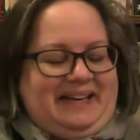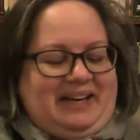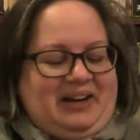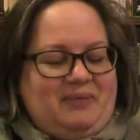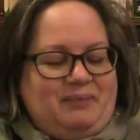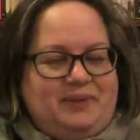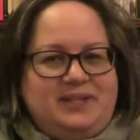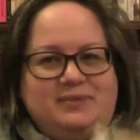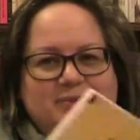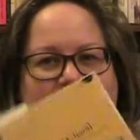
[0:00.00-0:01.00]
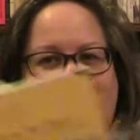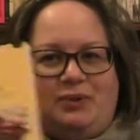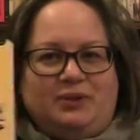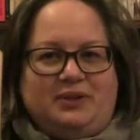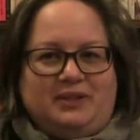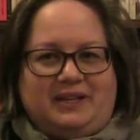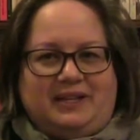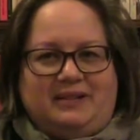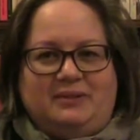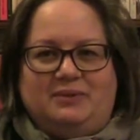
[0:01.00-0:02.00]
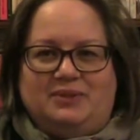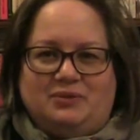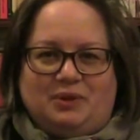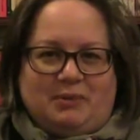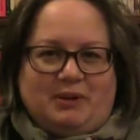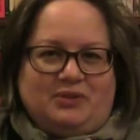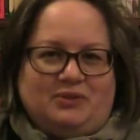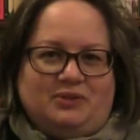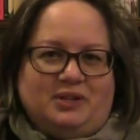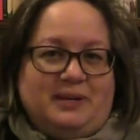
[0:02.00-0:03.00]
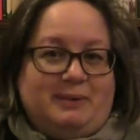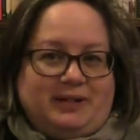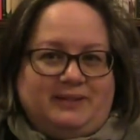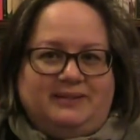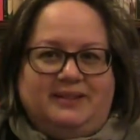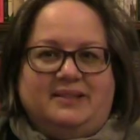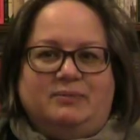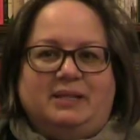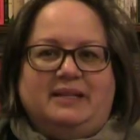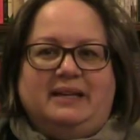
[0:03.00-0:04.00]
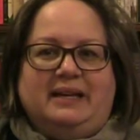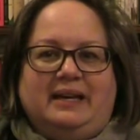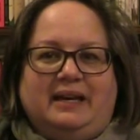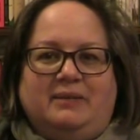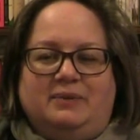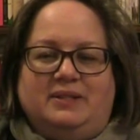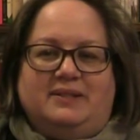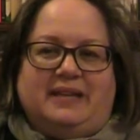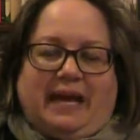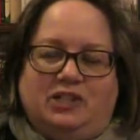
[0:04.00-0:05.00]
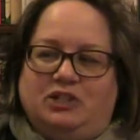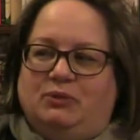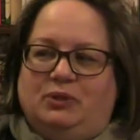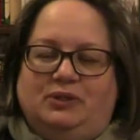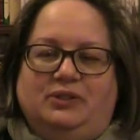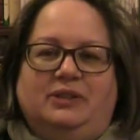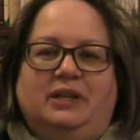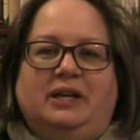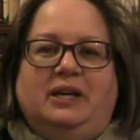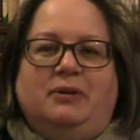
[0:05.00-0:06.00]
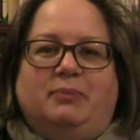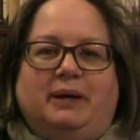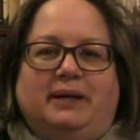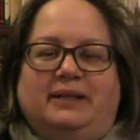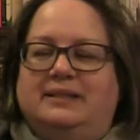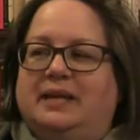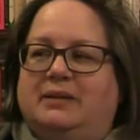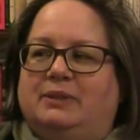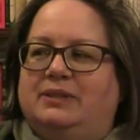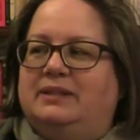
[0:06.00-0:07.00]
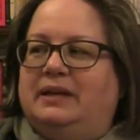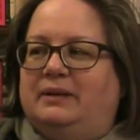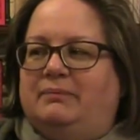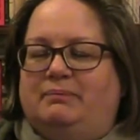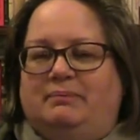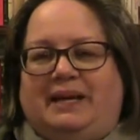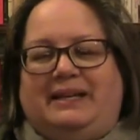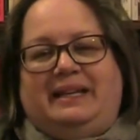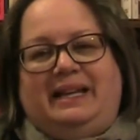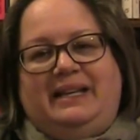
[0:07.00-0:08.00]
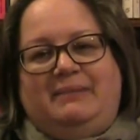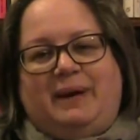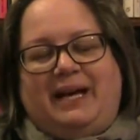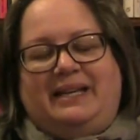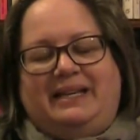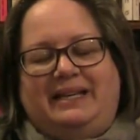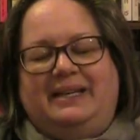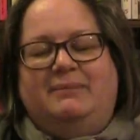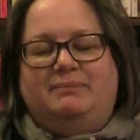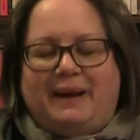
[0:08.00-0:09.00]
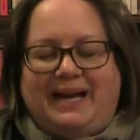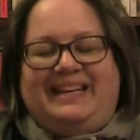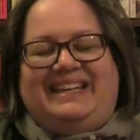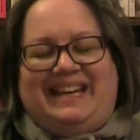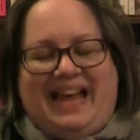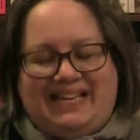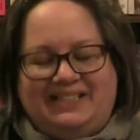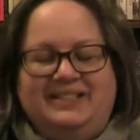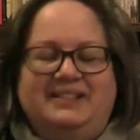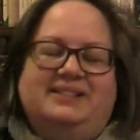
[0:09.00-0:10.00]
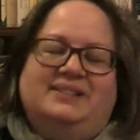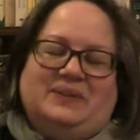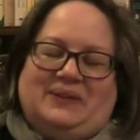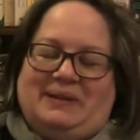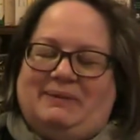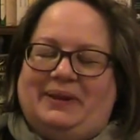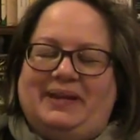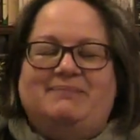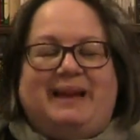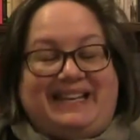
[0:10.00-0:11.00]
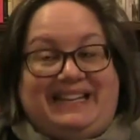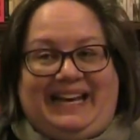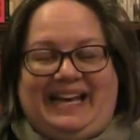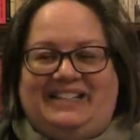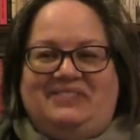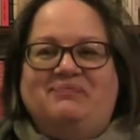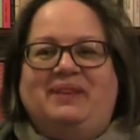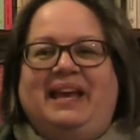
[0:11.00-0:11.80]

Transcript: This was the book that I was talking about on Crimecan this week. This is Dacha Mogul by Taramat Machgilehen. Sorry about that, Machgilehen.